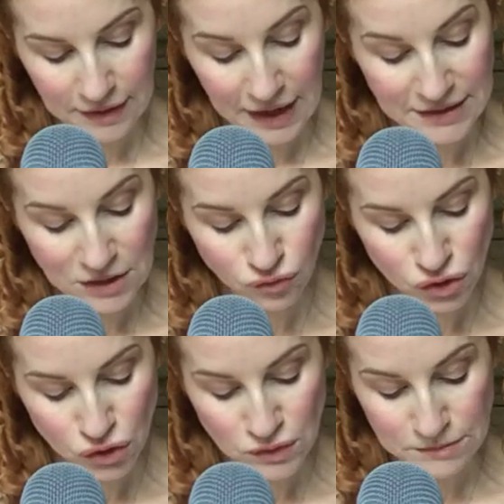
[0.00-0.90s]
and
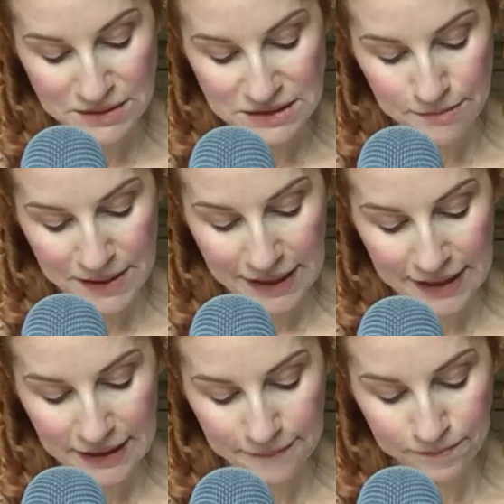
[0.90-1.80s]
introduce Mr.
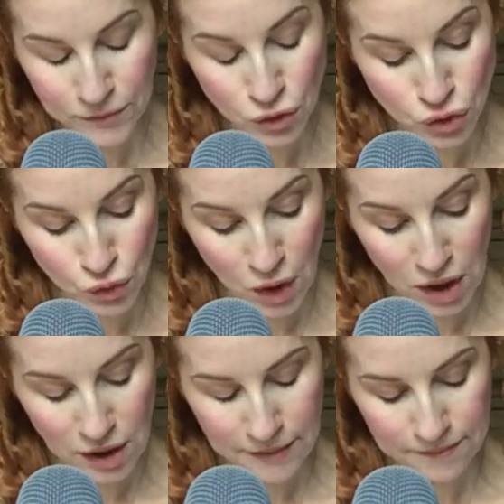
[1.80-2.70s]
Bingley to her."